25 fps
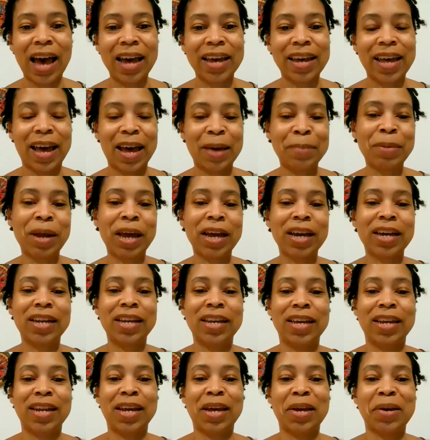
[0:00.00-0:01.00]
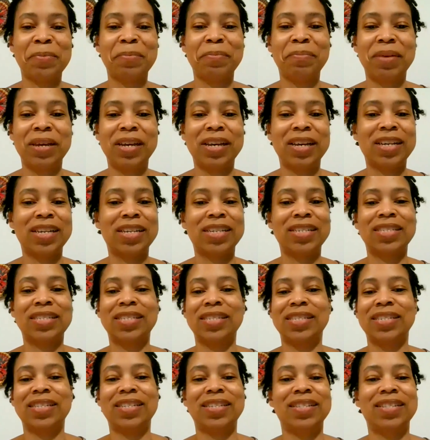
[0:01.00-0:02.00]
I'm not gonna get up
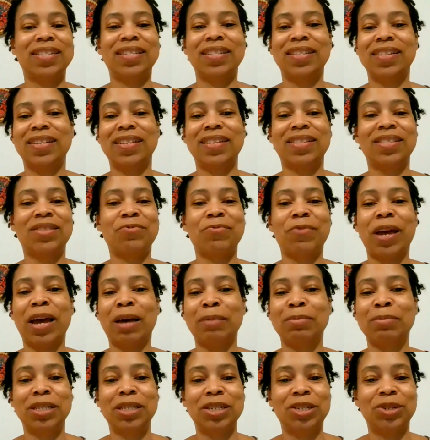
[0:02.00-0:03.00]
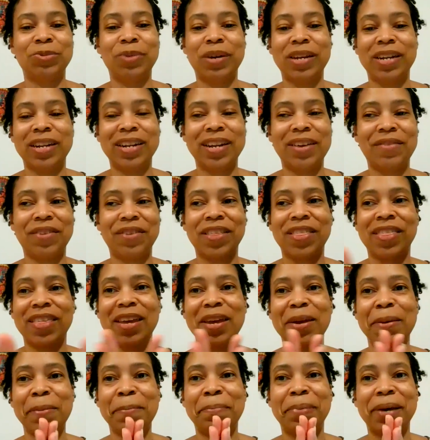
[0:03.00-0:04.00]
because the I'm situated and
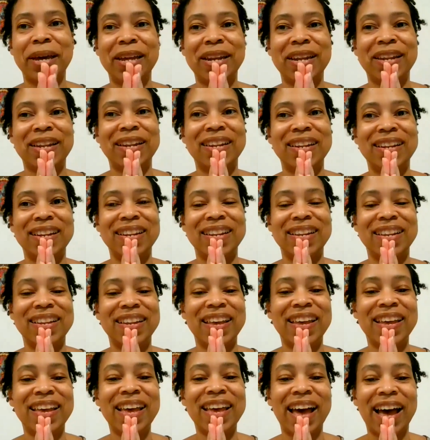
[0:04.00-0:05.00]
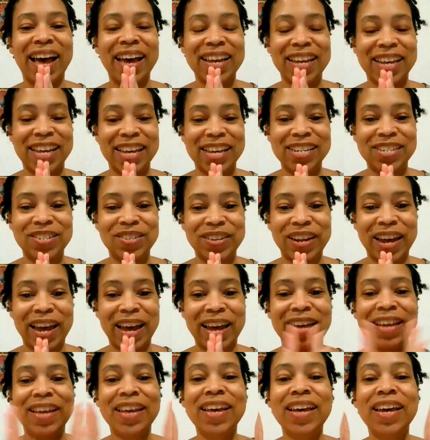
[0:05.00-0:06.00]
everything, but I kid you
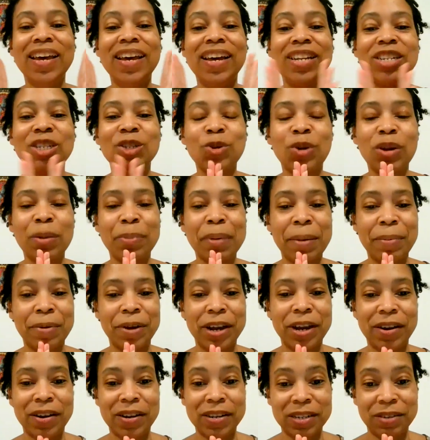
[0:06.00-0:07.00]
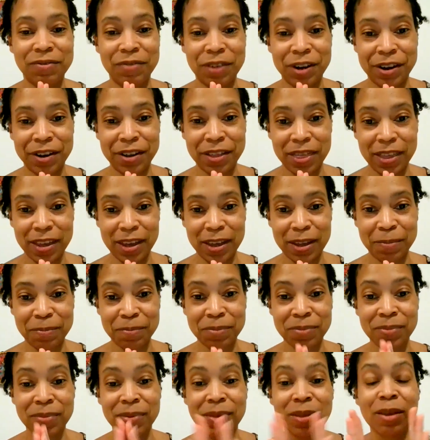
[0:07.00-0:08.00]
not. Toilet paper here is very
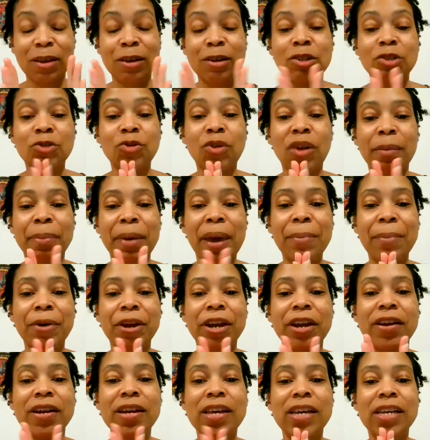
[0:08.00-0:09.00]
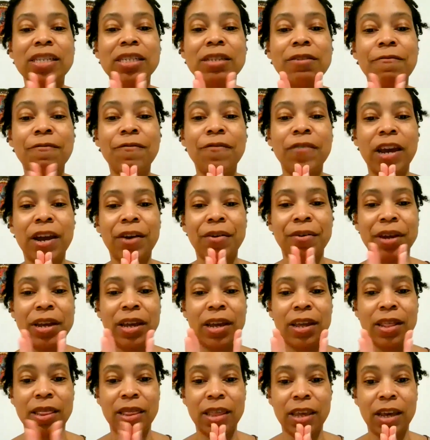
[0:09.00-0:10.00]
thin. Toilet paper here is
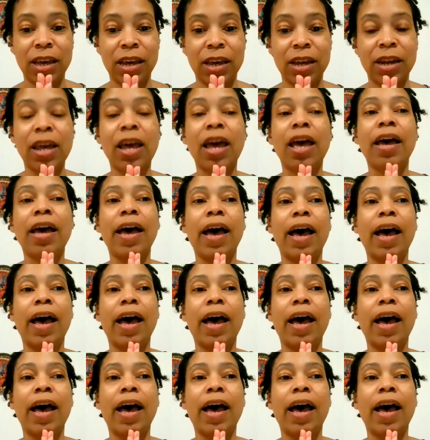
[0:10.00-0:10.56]
very thin.